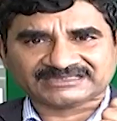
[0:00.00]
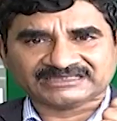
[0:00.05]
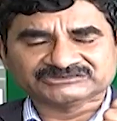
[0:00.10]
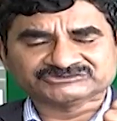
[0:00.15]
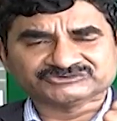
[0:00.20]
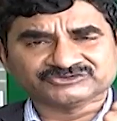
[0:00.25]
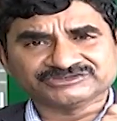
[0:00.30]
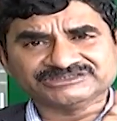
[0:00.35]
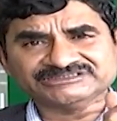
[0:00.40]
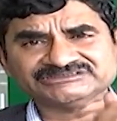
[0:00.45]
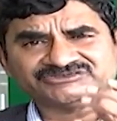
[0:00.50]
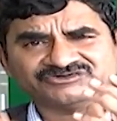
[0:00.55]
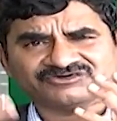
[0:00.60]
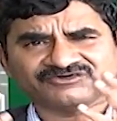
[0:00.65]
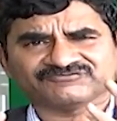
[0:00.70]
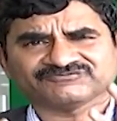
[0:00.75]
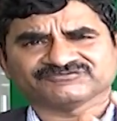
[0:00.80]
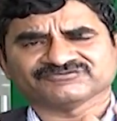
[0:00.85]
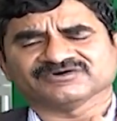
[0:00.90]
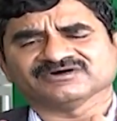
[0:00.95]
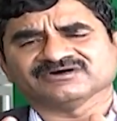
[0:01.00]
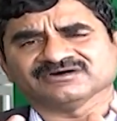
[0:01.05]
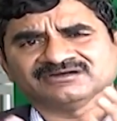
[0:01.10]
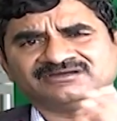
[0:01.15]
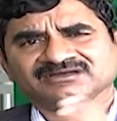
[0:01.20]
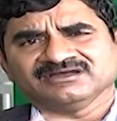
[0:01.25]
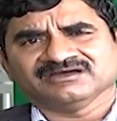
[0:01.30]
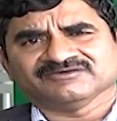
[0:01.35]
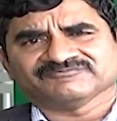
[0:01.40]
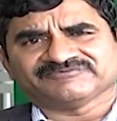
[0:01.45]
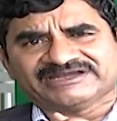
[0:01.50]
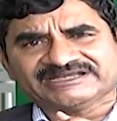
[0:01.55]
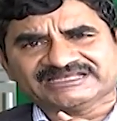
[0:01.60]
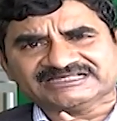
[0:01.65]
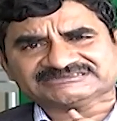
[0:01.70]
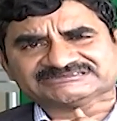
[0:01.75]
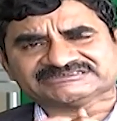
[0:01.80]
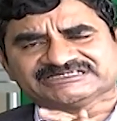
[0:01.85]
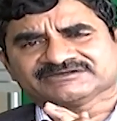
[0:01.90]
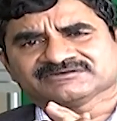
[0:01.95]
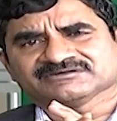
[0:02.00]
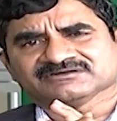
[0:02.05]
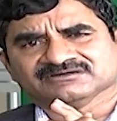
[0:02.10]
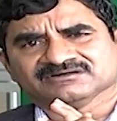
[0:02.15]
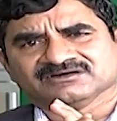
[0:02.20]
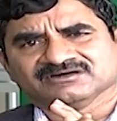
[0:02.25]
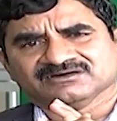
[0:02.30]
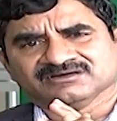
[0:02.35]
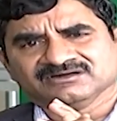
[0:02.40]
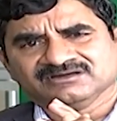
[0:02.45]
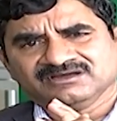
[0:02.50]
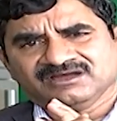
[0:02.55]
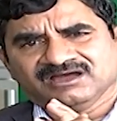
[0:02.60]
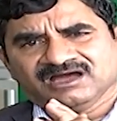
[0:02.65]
So this sort of fantastic uh,